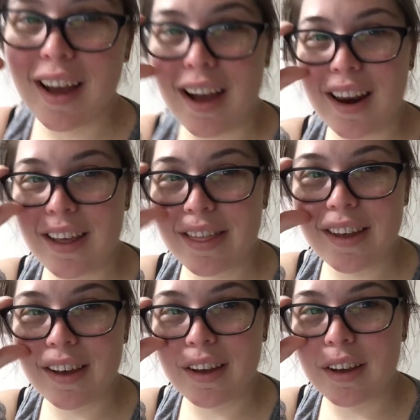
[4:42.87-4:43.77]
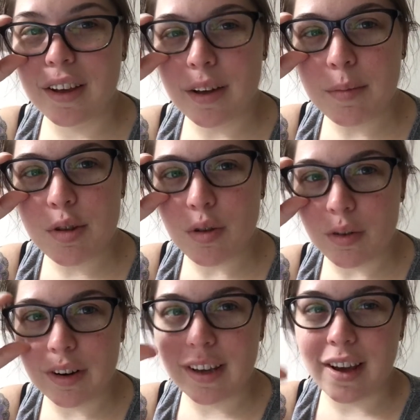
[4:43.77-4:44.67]
And I think a
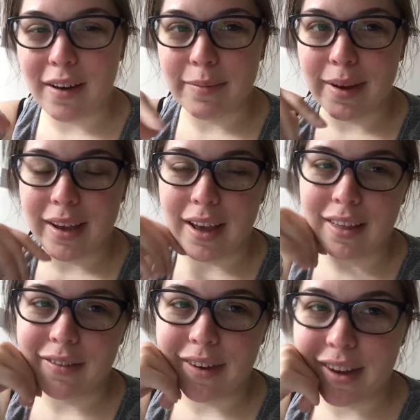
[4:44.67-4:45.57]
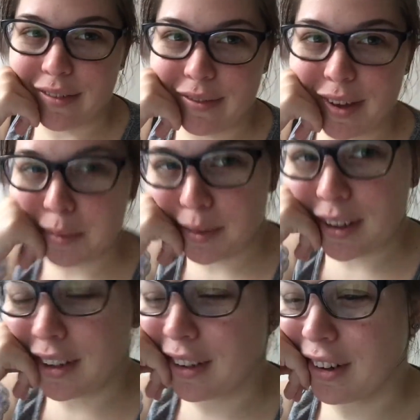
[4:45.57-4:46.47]
majority of my Galavant
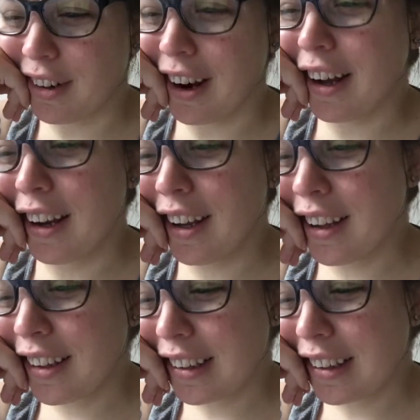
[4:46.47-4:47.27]
family cried.